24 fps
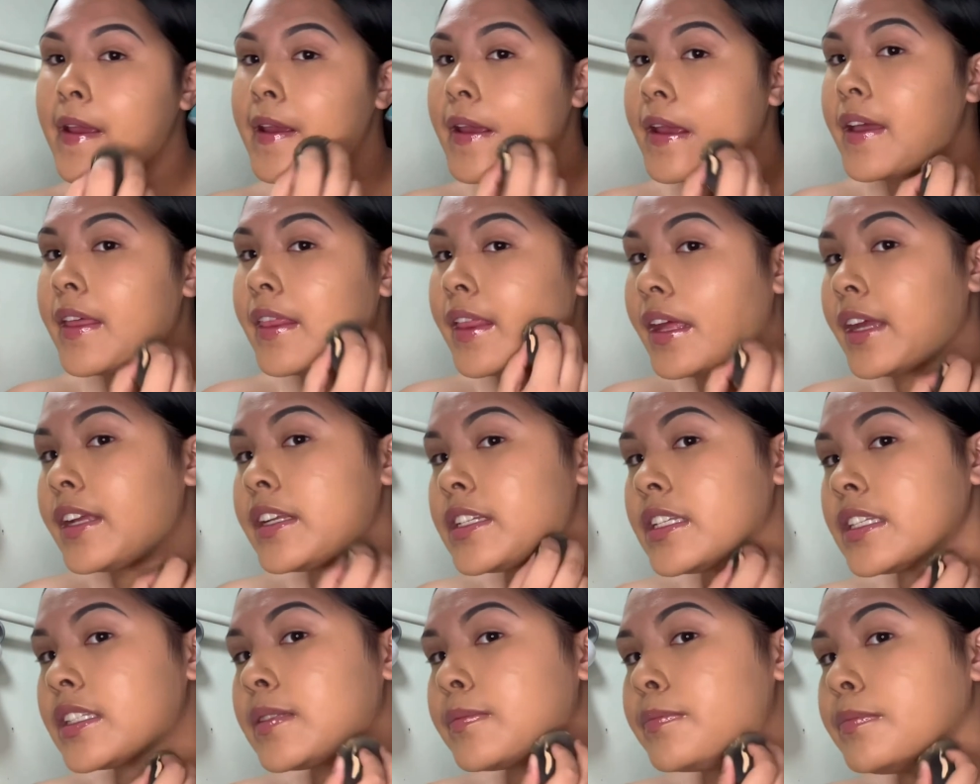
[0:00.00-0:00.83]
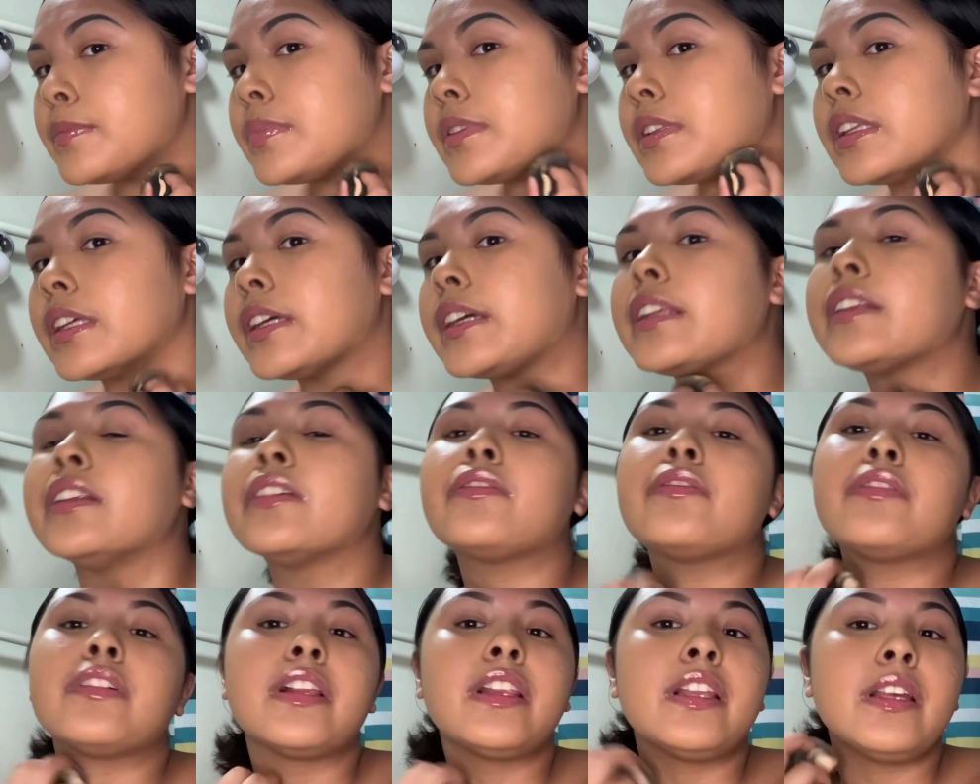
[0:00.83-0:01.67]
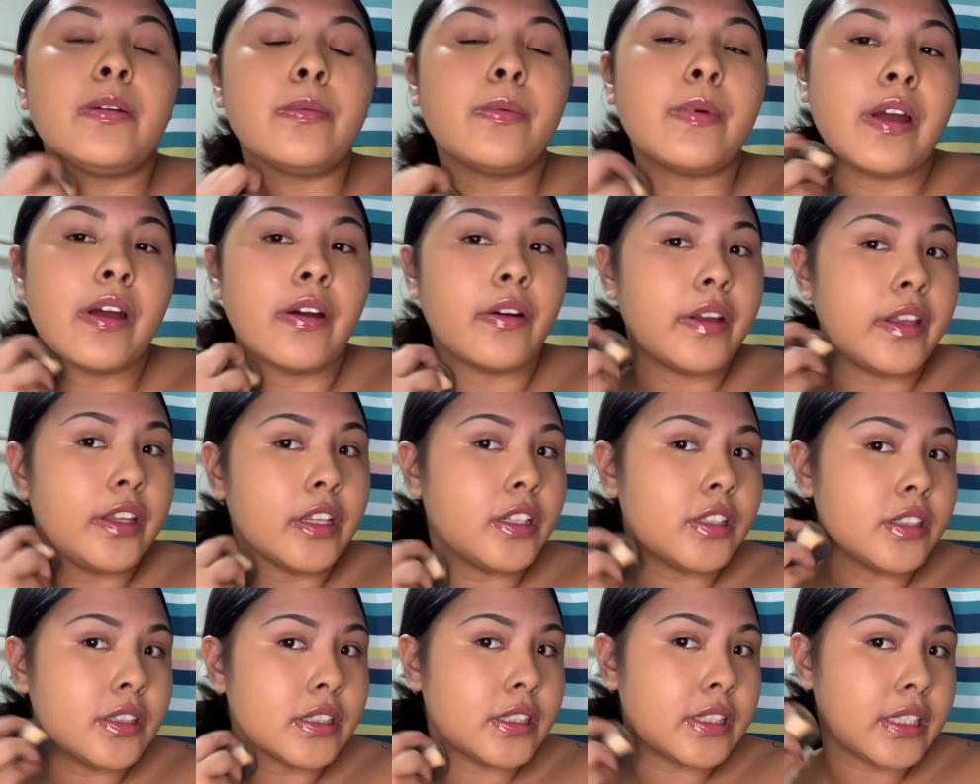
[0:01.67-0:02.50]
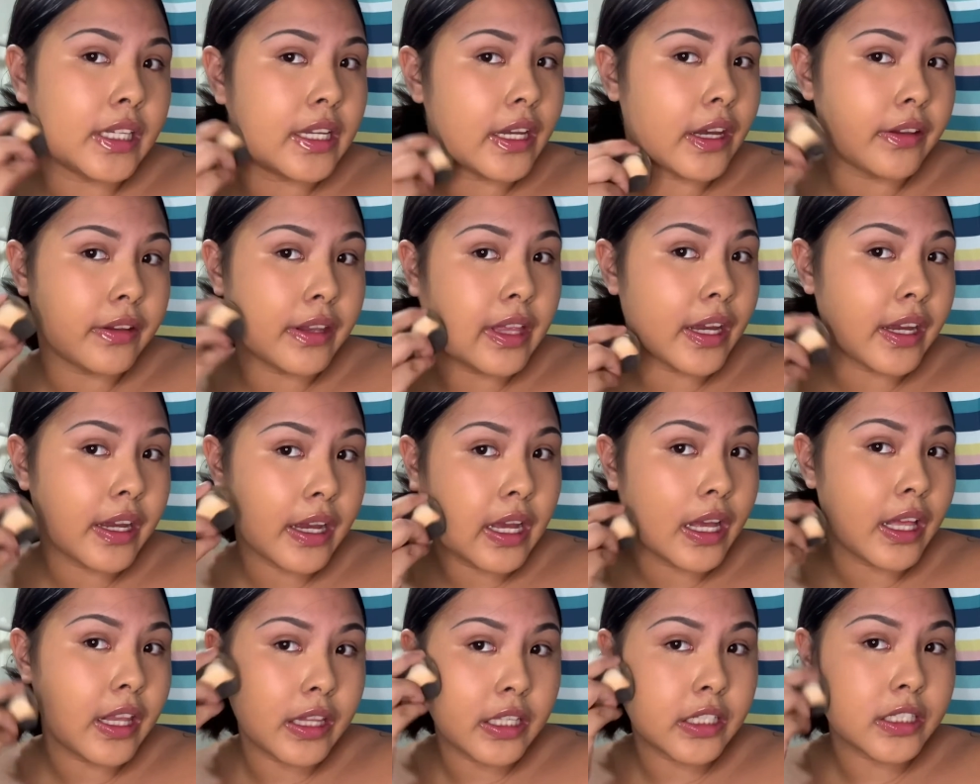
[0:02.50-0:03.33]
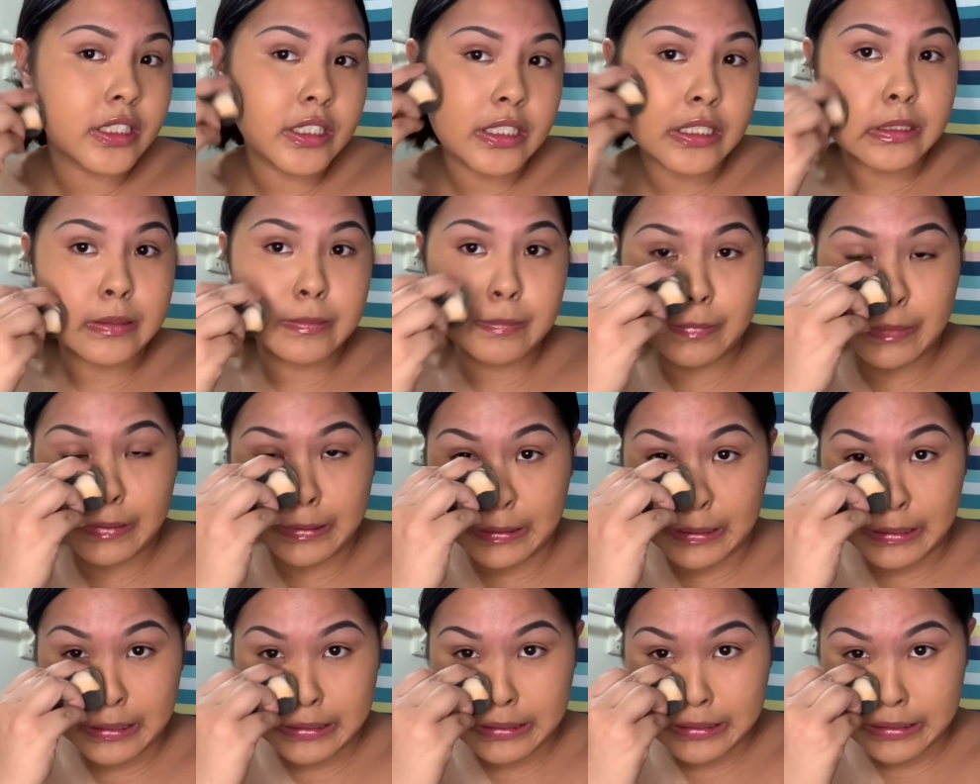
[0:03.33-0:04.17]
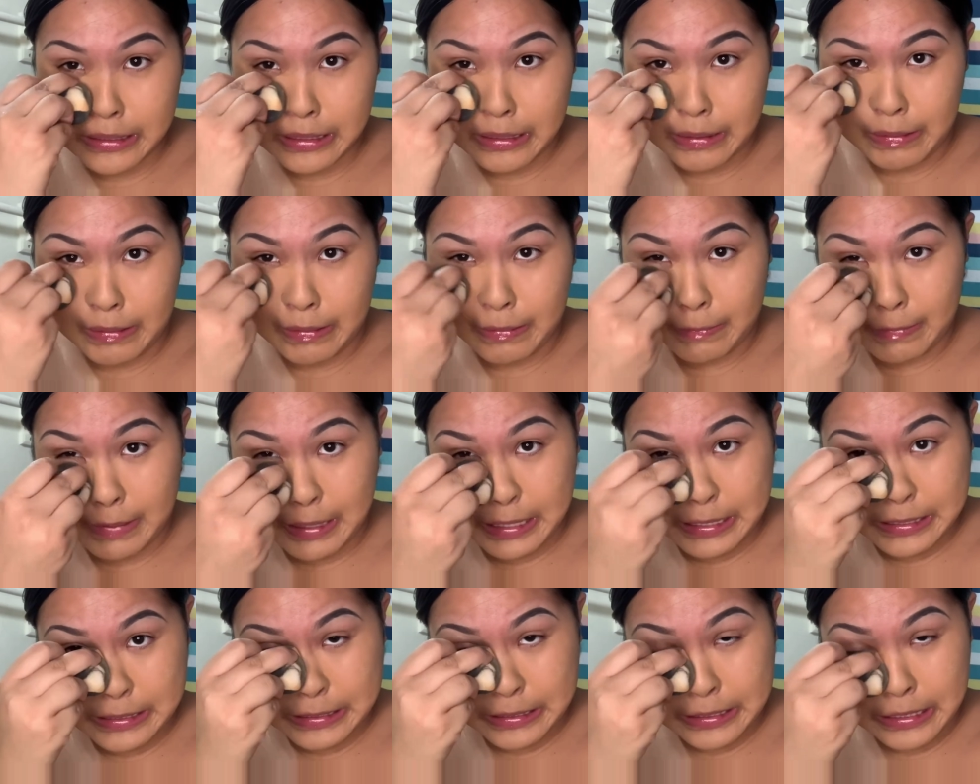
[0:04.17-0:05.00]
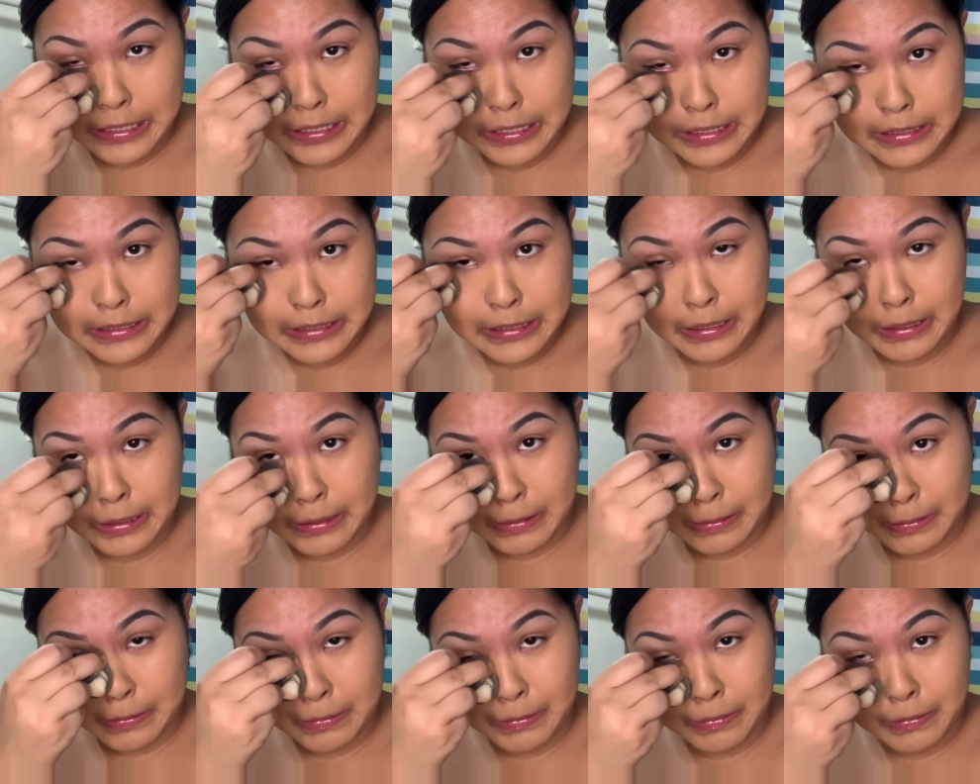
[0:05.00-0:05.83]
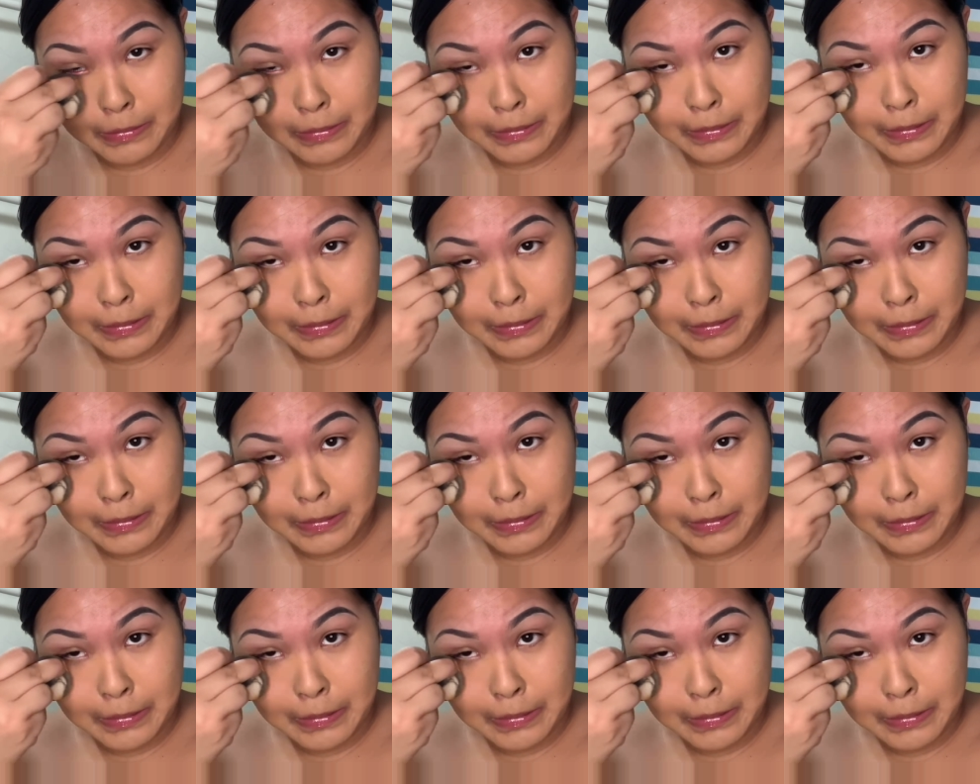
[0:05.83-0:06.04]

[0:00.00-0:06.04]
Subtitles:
They just blend really well, and you see how that color just blends in with my skin tone.